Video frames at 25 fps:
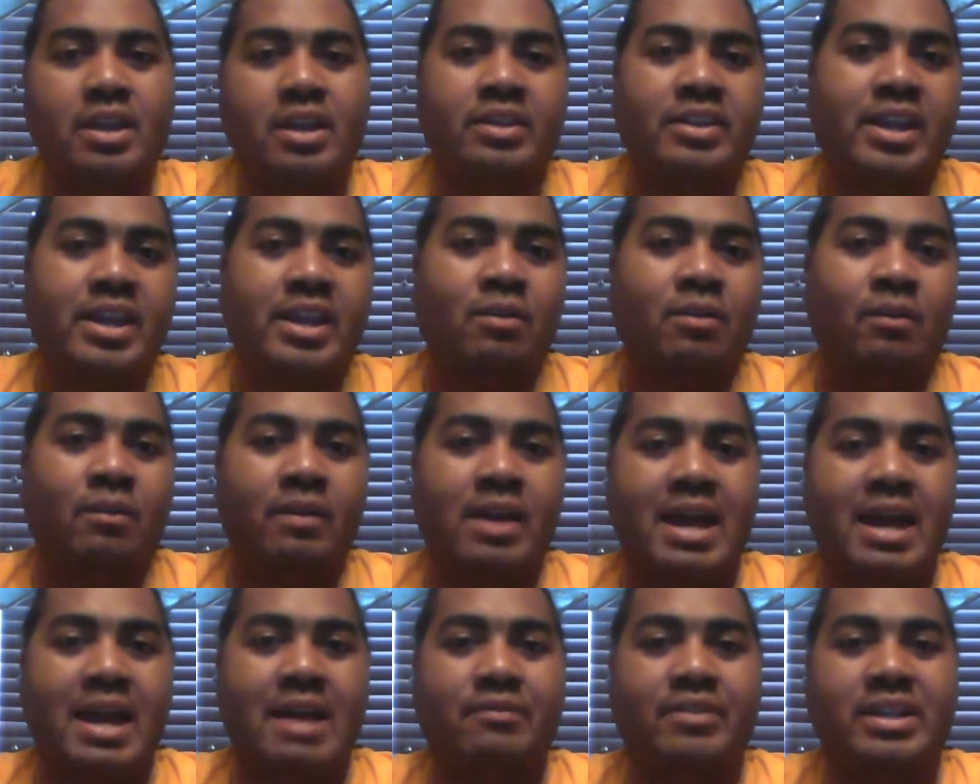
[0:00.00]
They don't
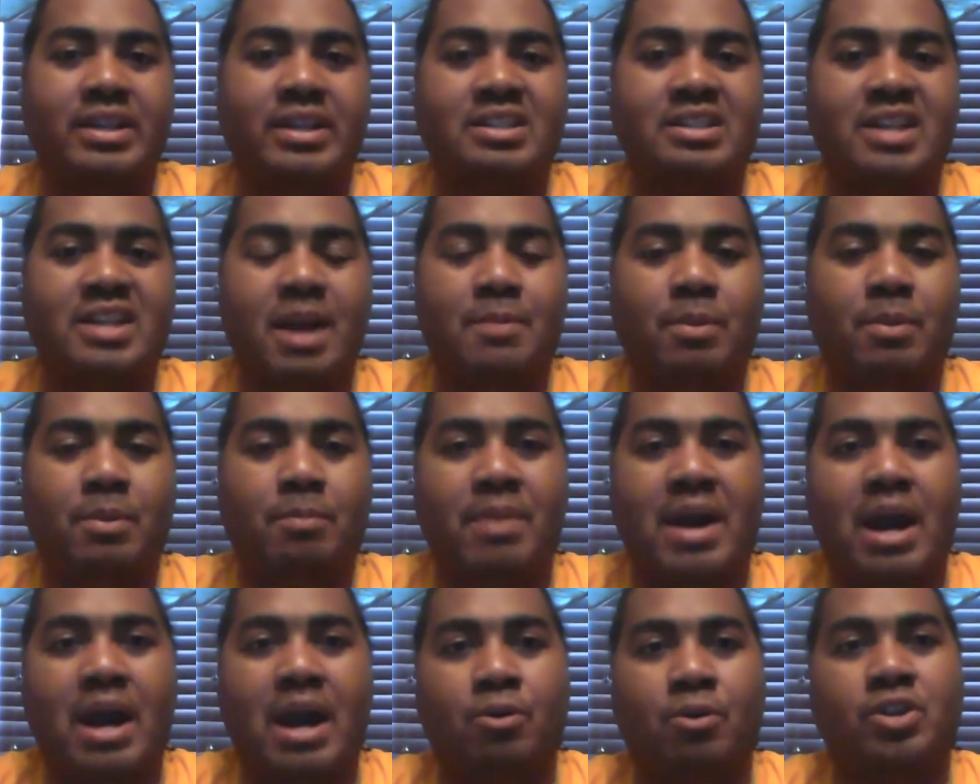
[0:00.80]
have any type of
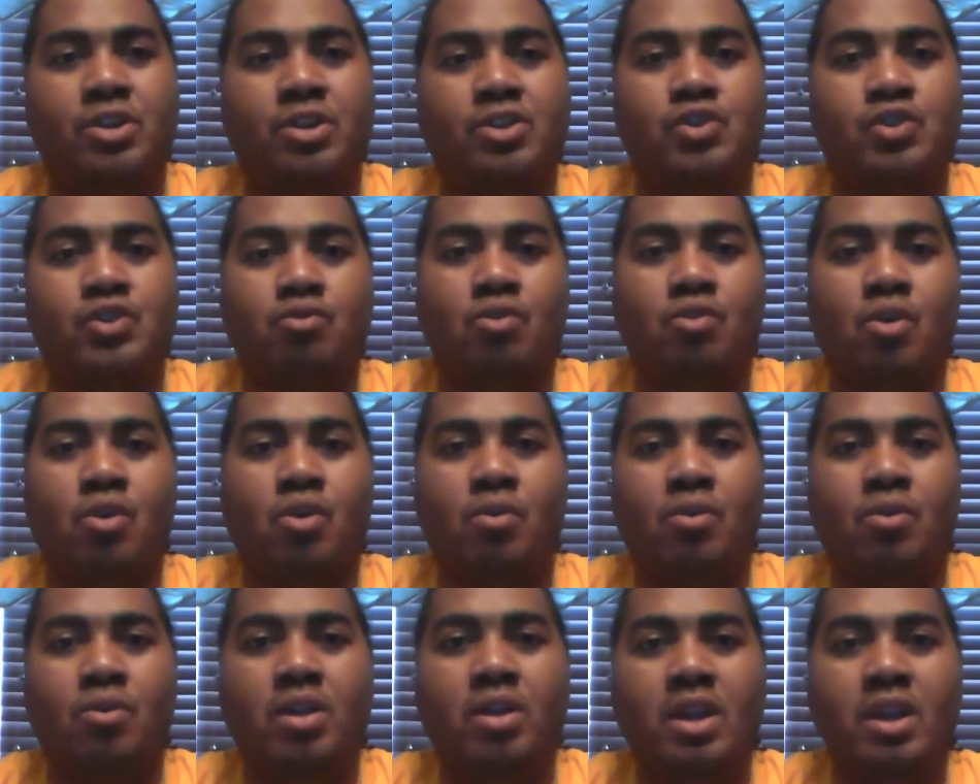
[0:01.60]
power or
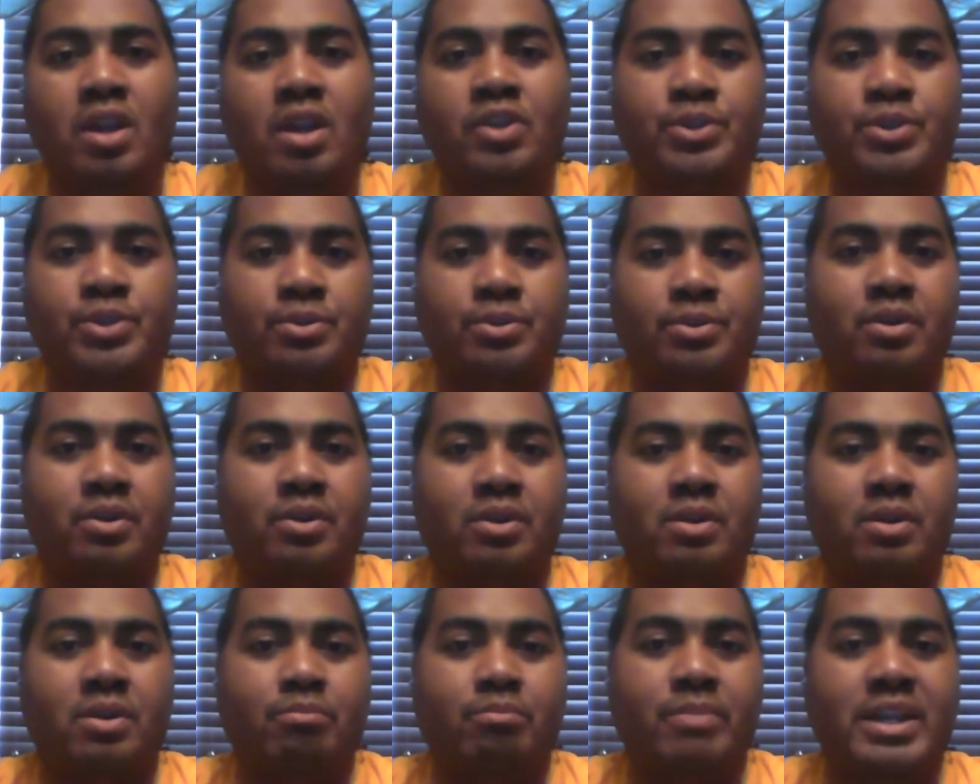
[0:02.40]
control. So in
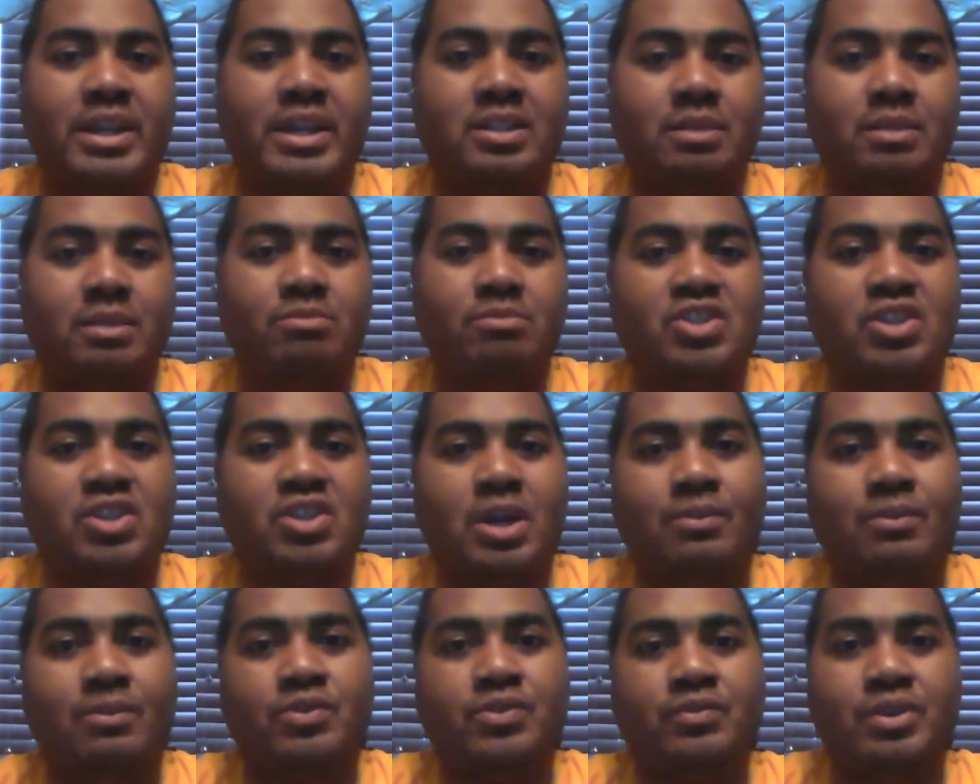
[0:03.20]
order to make
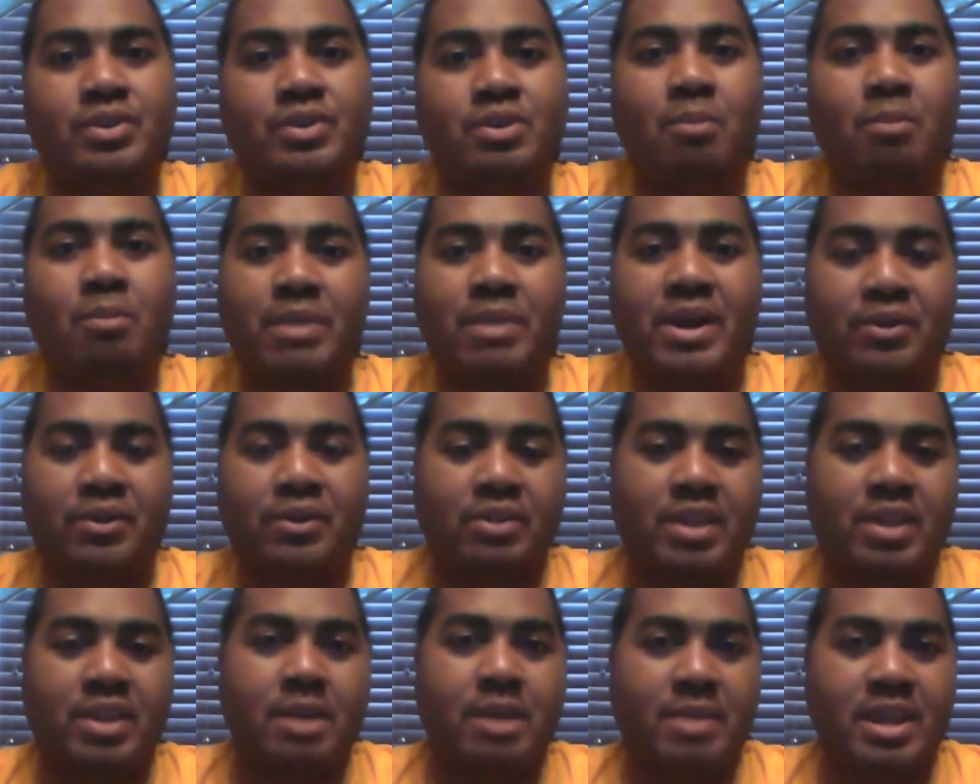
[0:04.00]
themselves feel
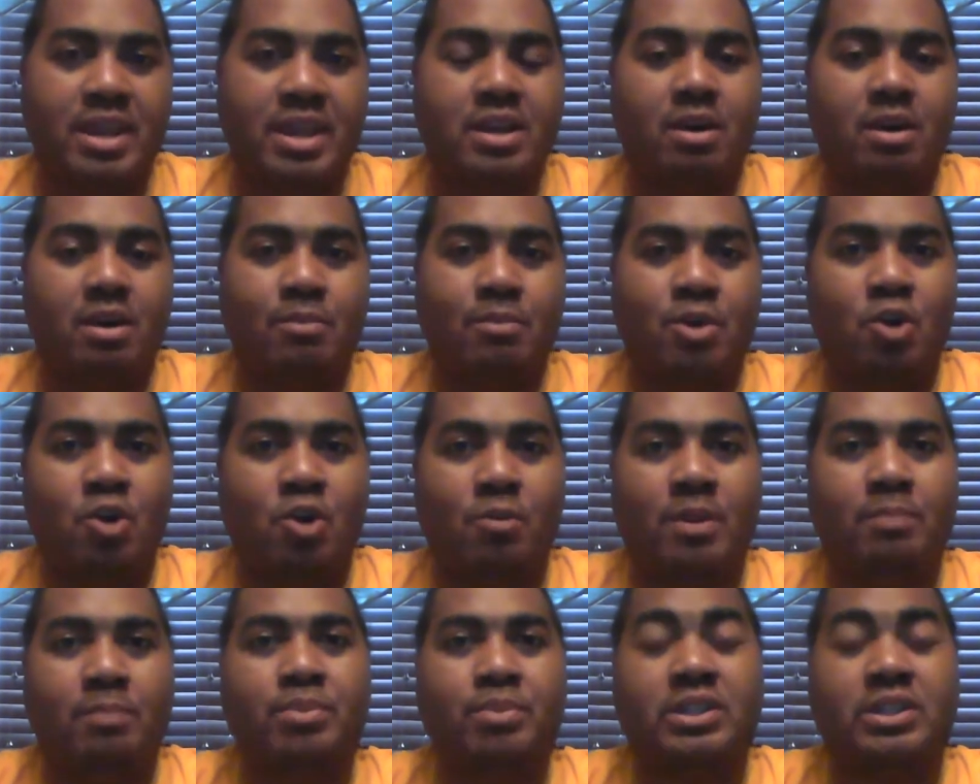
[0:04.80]
better, they may come
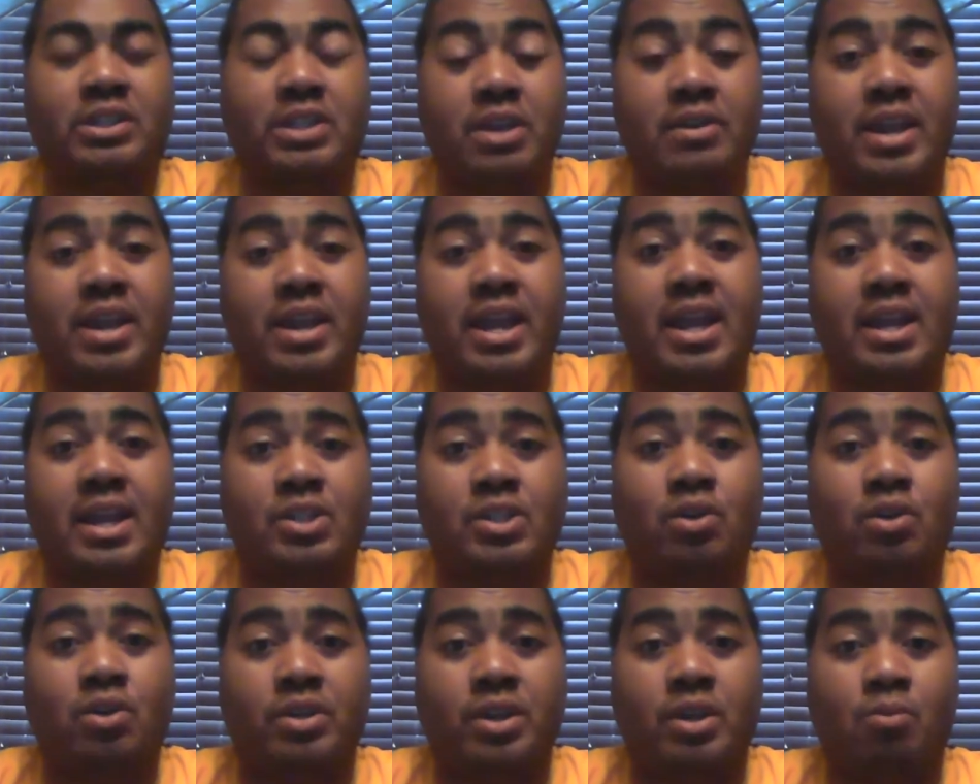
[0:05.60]
home and put their
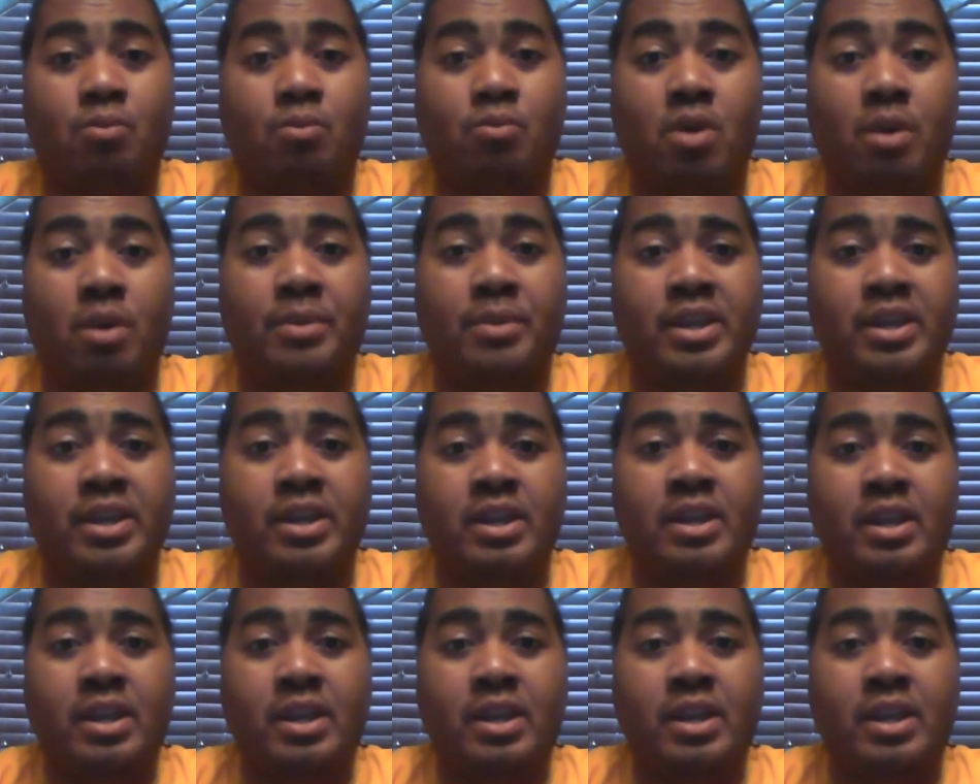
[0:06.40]
hands on their woman.